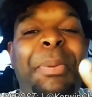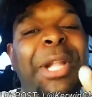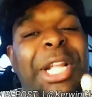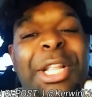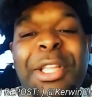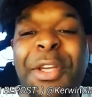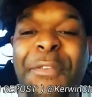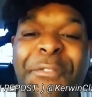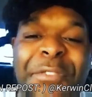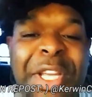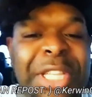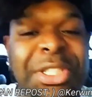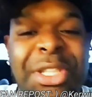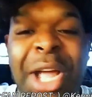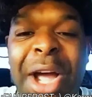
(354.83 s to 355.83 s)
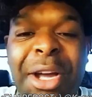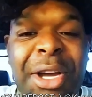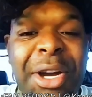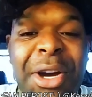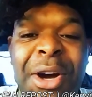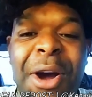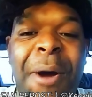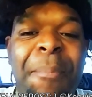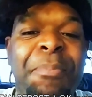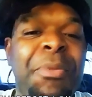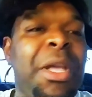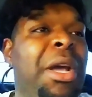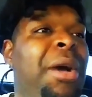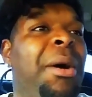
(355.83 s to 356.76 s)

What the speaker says: plentyoffish.com,